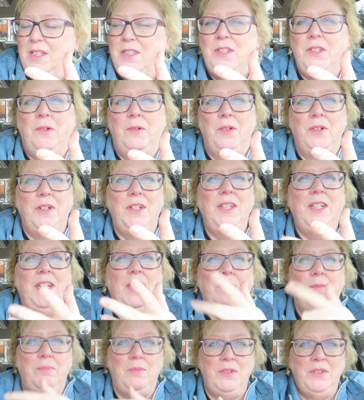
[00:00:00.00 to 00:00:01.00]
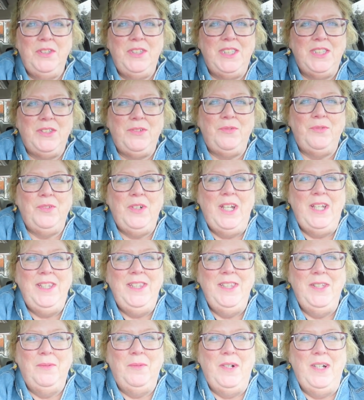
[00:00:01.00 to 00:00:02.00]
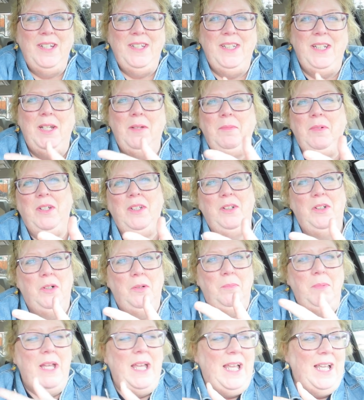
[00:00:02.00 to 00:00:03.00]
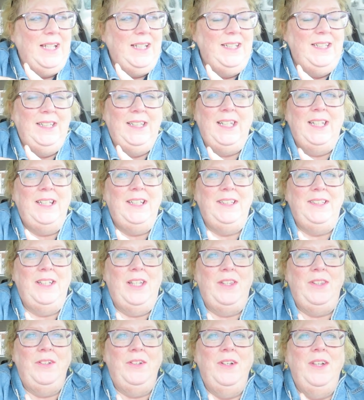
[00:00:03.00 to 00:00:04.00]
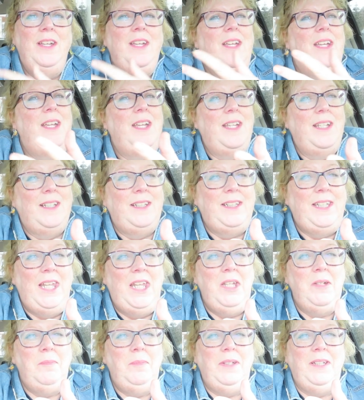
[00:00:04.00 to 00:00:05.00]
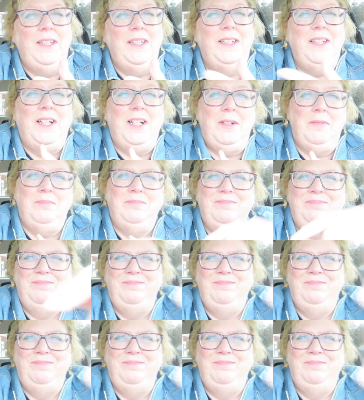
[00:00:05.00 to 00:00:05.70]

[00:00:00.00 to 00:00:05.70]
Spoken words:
So we're going to give Bruce's friend the one, and I'm going to go back and get another camping cup.